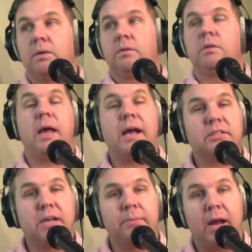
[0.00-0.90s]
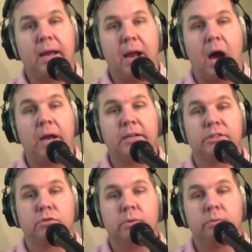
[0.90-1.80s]
the last time that I can
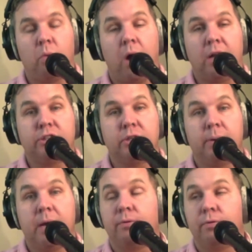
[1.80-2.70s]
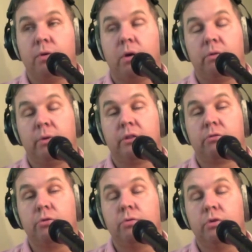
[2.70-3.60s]
honestly remember watching a pay-per-view all the way
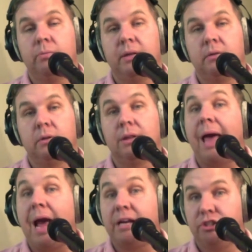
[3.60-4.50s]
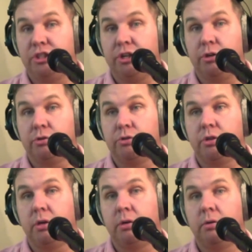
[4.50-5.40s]
through would have been last year's
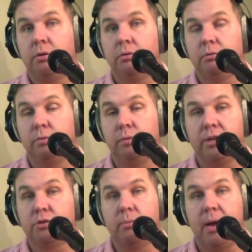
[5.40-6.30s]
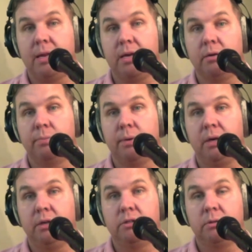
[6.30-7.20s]
WrestleMania,
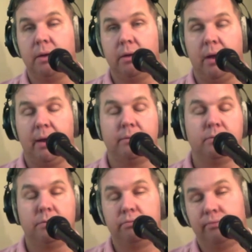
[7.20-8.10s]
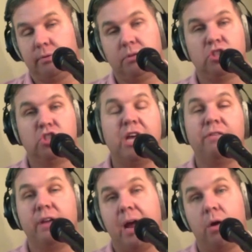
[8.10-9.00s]
because I had
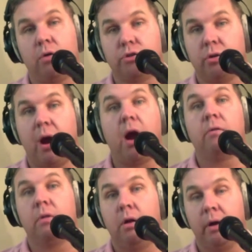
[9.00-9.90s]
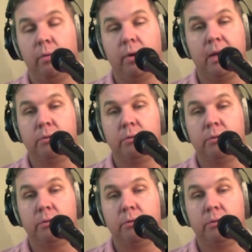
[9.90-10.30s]
7 hours or however long it went. It